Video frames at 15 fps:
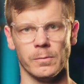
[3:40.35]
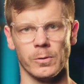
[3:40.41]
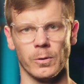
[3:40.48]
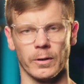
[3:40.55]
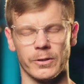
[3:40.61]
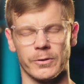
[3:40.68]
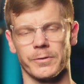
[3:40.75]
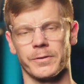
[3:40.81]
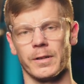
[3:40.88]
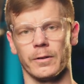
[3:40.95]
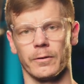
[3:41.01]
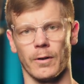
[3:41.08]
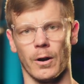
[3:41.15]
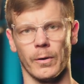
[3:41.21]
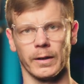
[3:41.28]
who are interested
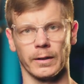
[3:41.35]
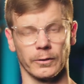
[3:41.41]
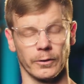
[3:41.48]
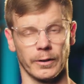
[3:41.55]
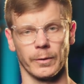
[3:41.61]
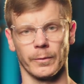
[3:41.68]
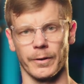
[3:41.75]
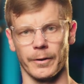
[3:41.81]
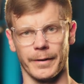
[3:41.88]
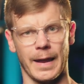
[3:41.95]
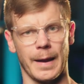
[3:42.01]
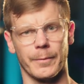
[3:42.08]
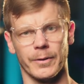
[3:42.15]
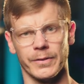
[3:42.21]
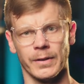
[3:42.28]
in growing and learning with our
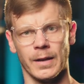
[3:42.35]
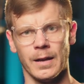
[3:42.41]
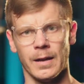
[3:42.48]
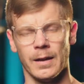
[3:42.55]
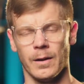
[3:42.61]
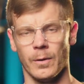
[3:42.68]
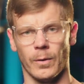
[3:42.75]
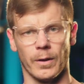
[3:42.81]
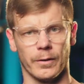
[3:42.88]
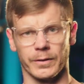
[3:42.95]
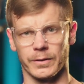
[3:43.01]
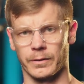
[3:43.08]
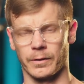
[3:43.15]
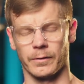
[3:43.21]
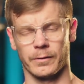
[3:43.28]
cameras. Whether
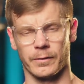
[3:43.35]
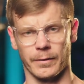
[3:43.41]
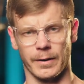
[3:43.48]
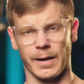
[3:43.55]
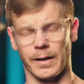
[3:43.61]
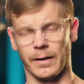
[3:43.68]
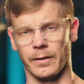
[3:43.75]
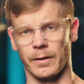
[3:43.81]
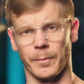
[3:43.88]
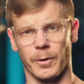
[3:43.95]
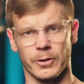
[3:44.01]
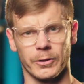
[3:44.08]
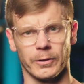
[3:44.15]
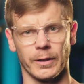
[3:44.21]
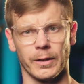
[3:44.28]
it's creating
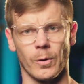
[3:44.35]
commercially